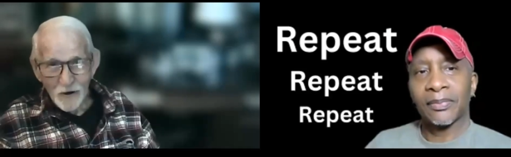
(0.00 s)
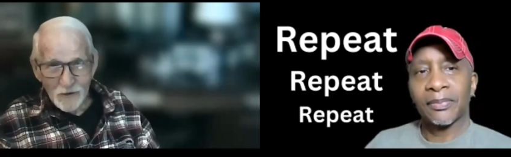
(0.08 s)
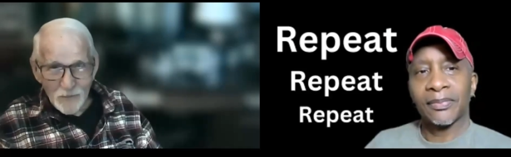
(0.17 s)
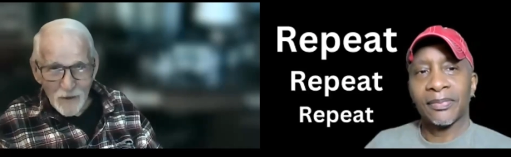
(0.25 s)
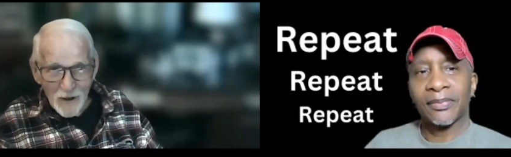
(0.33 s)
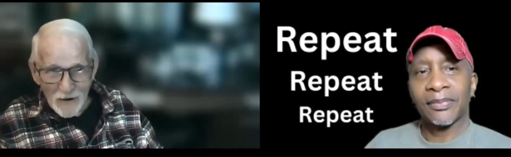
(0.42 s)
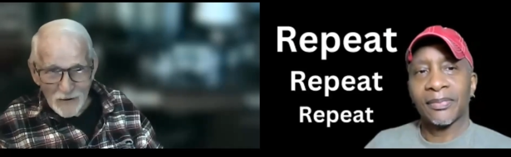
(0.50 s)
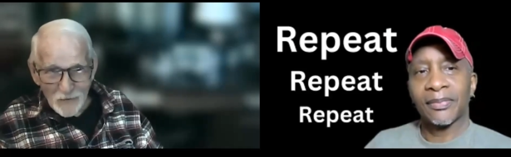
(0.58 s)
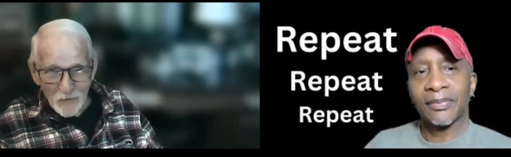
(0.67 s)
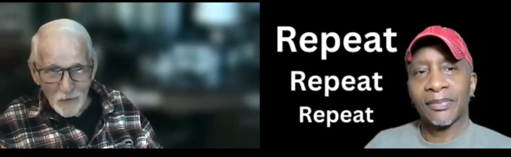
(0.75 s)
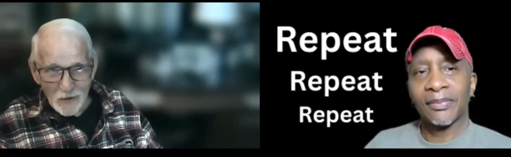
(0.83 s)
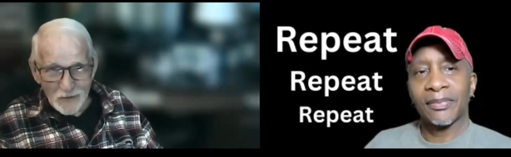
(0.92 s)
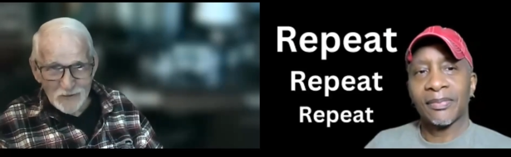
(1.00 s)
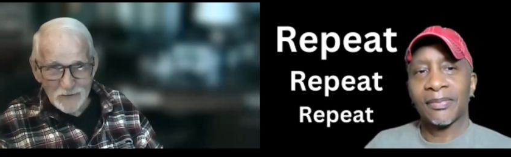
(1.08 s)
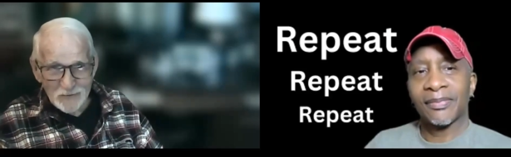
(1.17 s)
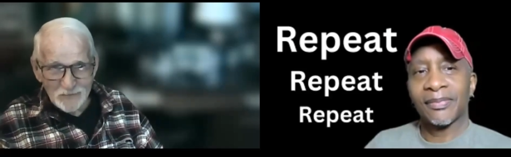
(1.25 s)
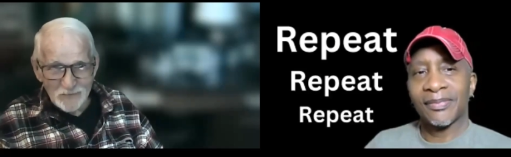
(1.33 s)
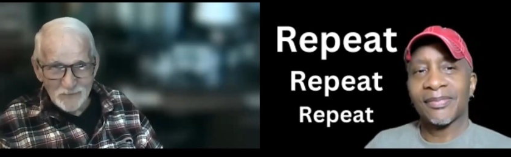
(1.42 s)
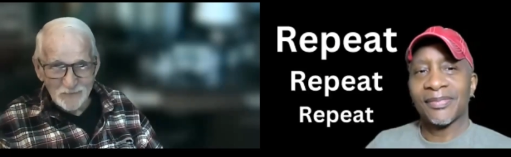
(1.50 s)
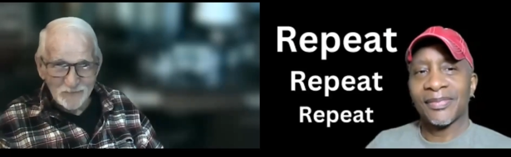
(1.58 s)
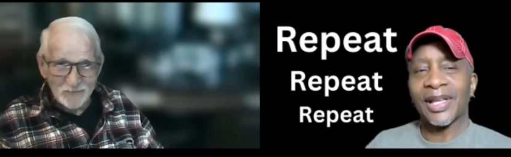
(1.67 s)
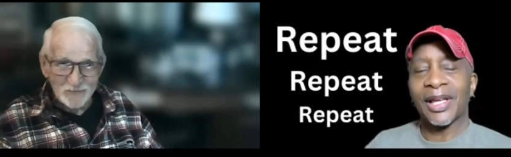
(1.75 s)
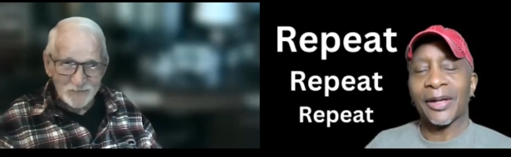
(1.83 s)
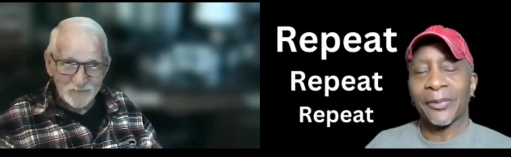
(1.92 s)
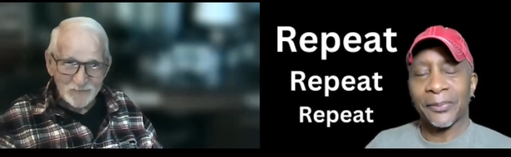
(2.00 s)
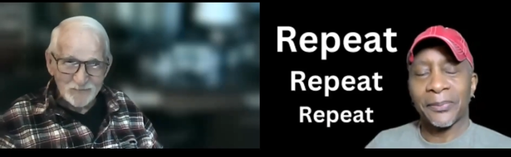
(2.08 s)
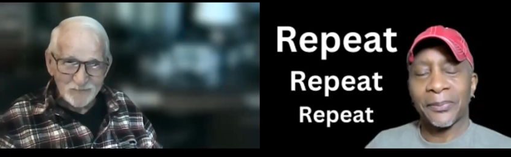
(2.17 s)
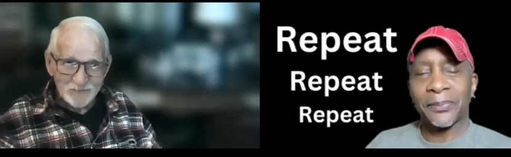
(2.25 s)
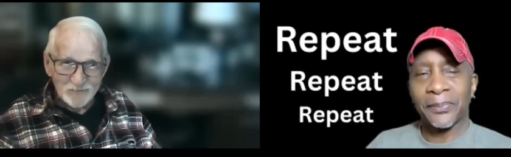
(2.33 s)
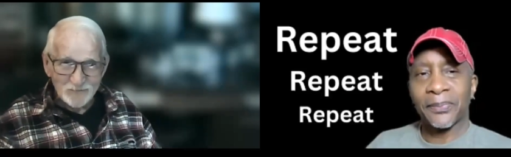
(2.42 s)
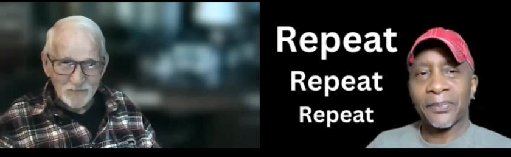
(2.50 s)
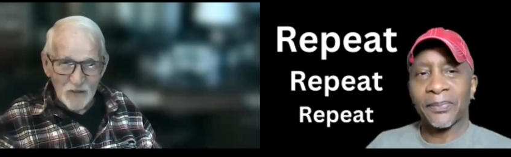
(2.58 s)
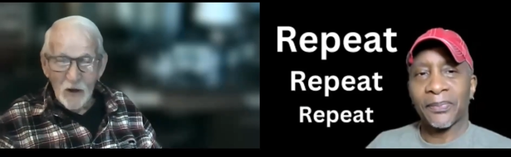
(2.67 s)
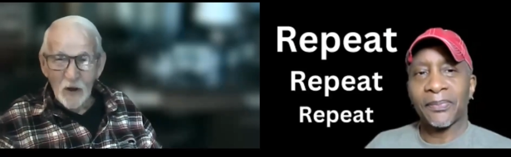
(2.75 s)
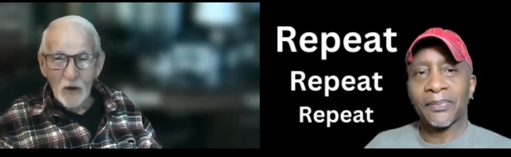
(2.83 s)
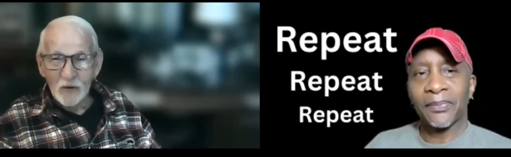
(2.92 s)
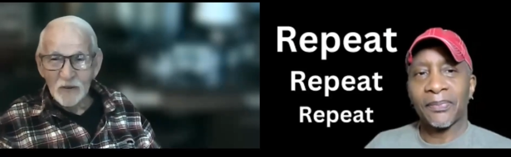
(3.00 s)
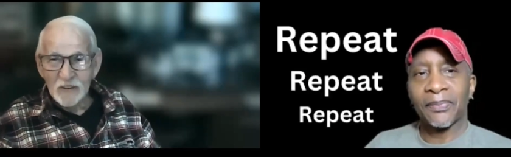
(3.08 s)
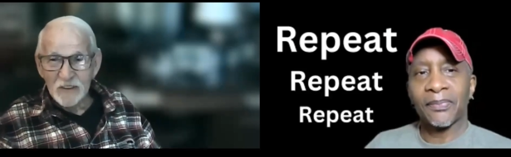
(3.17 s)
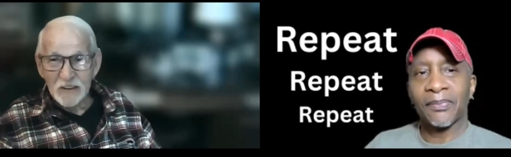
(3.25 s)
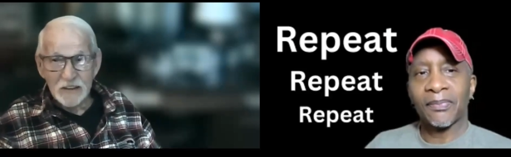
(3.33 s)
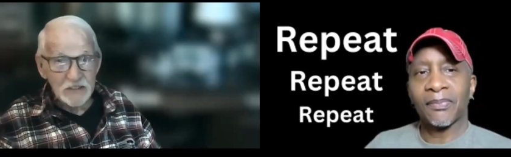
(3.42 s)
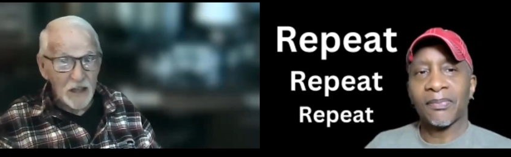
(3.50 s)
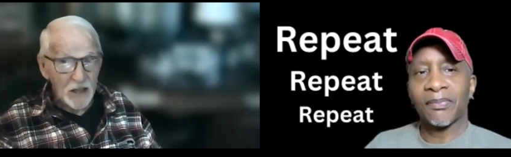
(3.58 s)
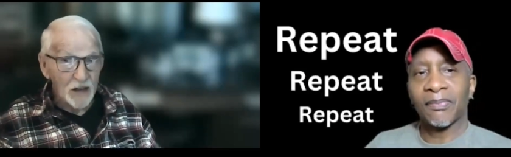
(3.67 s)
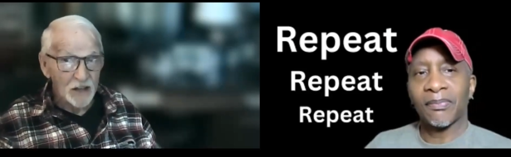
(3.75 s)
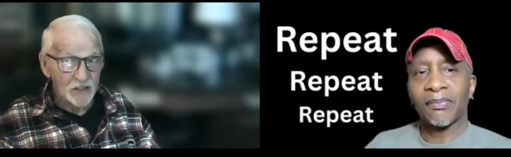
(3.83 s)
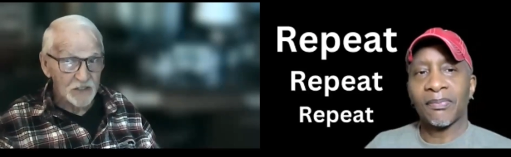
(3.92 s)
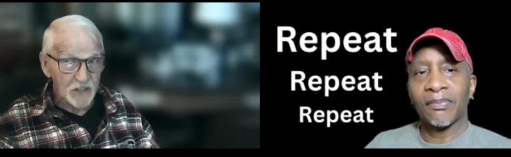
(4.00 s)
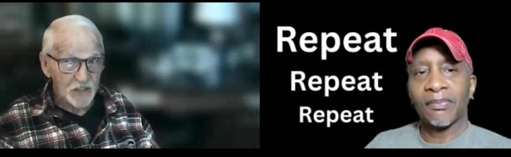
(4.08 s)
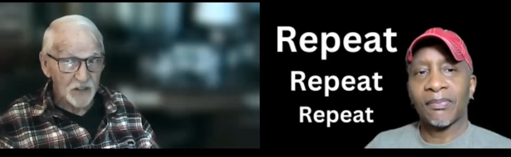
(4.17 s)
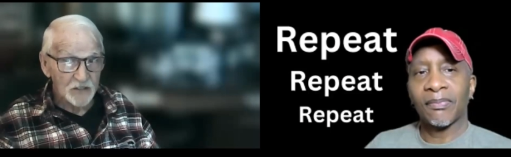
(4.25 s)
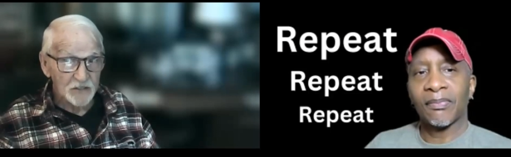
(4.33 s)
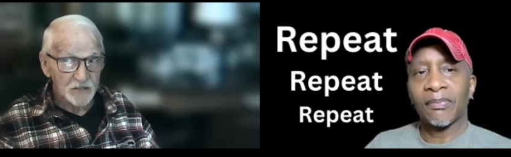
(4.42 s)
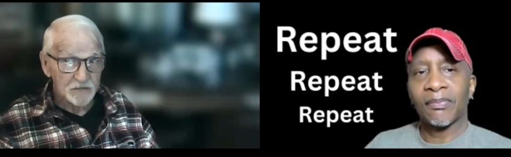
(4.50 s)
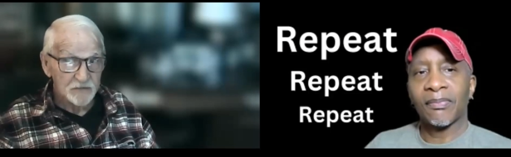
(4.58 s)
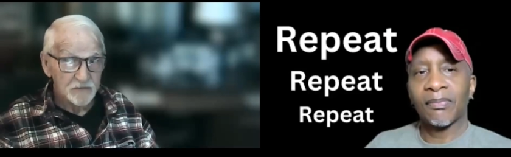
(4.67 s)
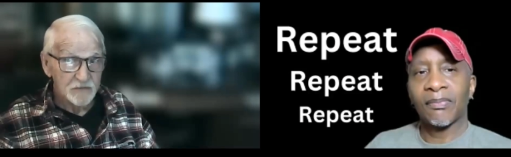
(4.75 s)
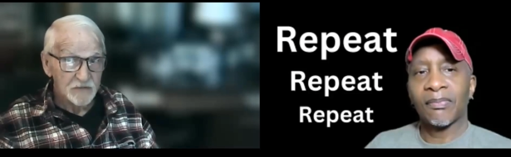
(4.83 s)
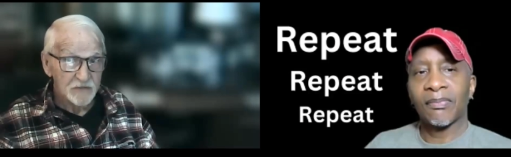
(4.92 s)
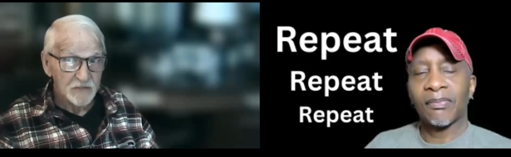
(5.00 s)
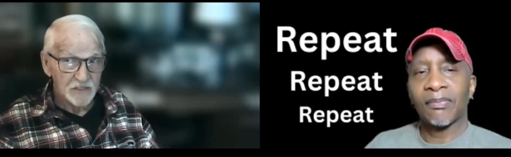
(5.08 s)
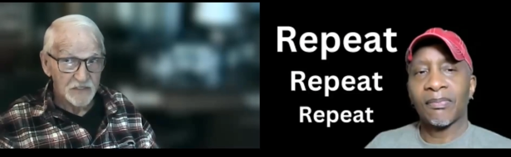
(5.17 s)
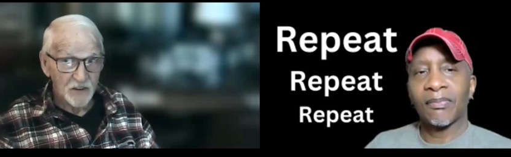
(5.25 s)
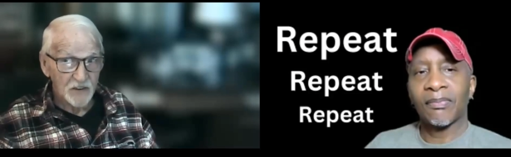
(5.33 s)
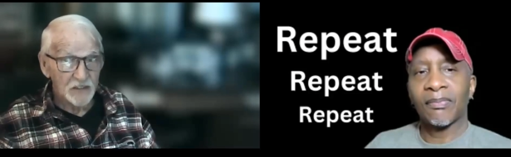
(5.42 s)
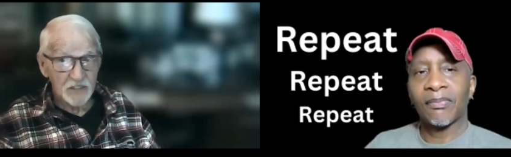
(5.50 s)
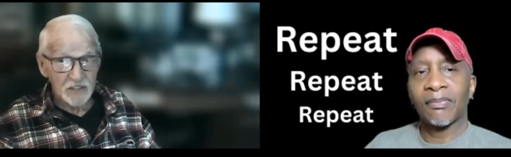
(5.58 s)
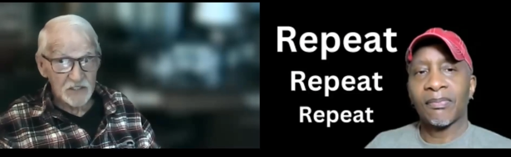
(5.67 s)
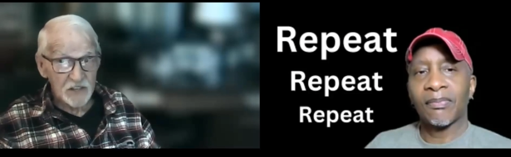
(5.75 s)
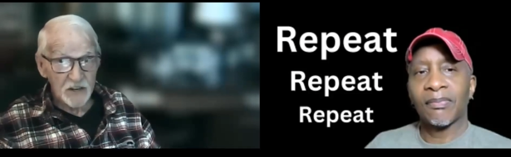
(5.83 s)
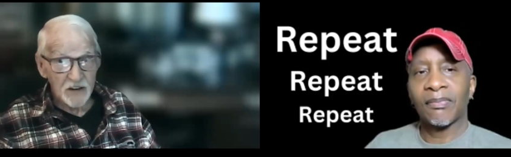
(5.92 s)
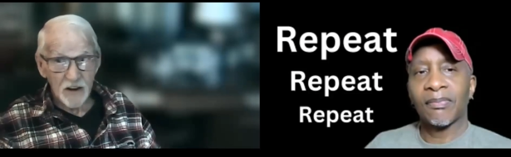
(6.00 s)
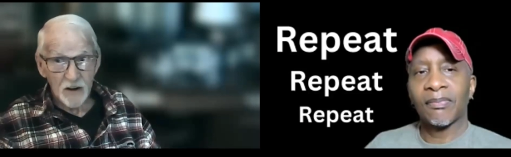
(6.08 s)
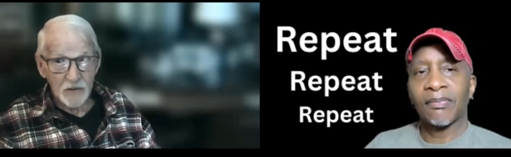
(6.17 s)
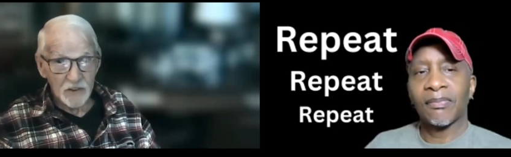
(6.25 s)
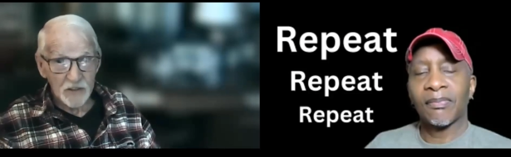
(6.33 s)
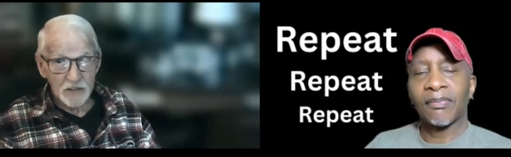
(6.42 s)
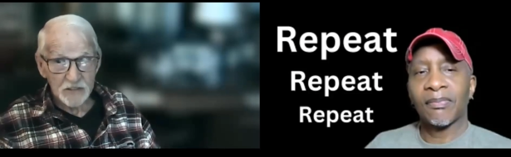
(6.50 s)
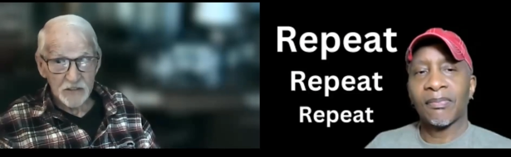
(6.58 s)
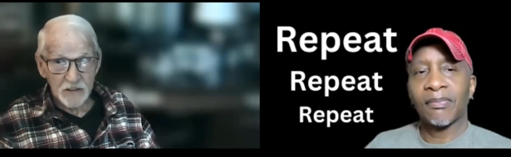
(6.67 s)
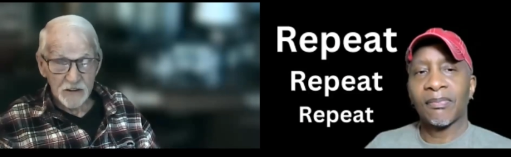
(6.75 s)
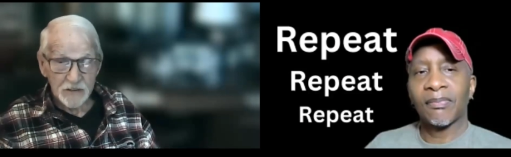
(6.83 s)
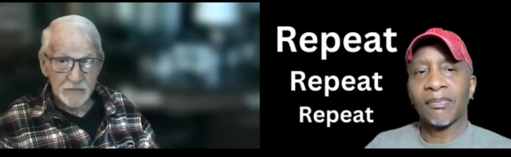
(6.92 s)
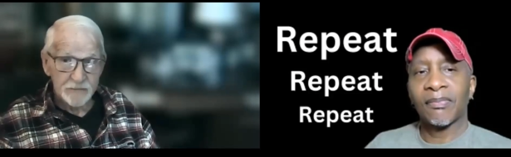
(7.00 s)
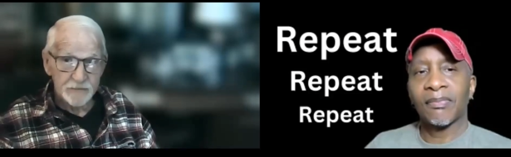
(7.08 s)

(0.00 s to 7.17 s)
Speaker 1: voice behind the voice. Yeah. You know, he's and he's there. He's there. He's listening to everything you say.